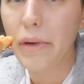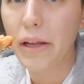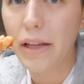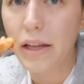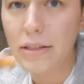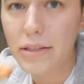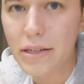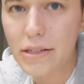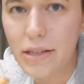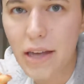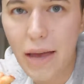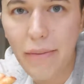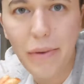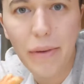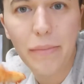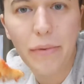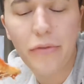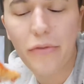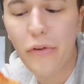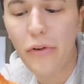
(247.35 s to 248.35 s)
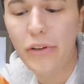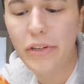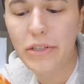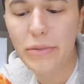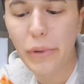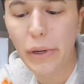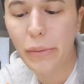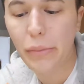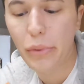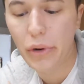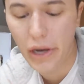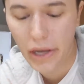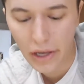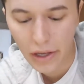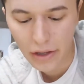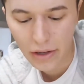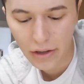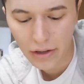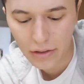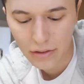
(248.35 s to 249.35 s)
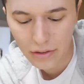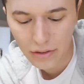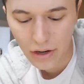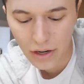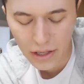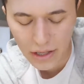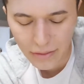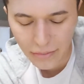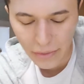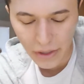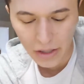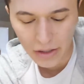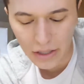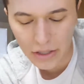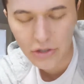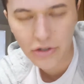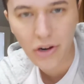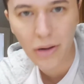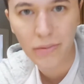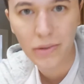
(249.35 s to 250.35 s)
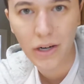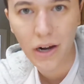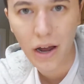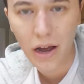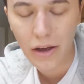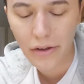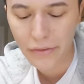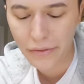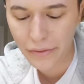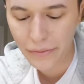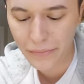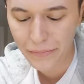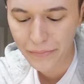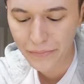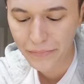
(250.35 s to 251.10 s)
my last assignment before the spring break. Not emailed, I just dropped it off.